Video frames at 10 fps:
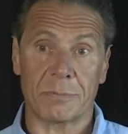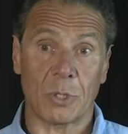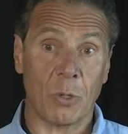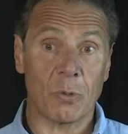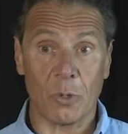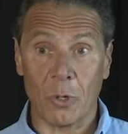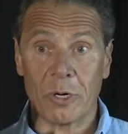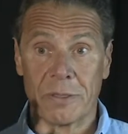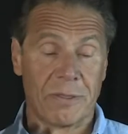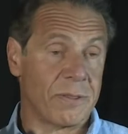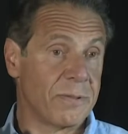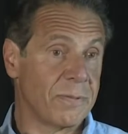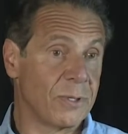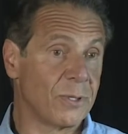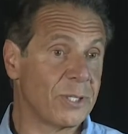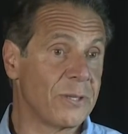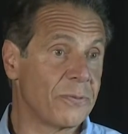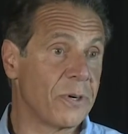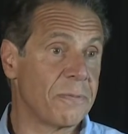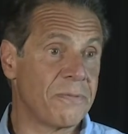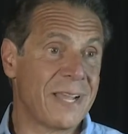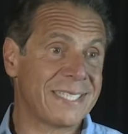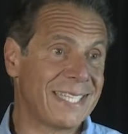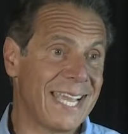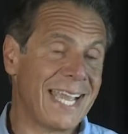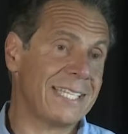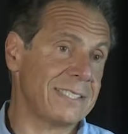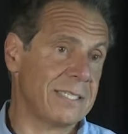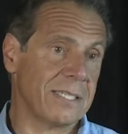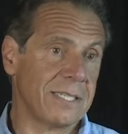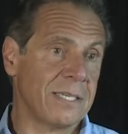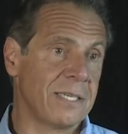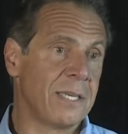Go north. You're looking for a fantastic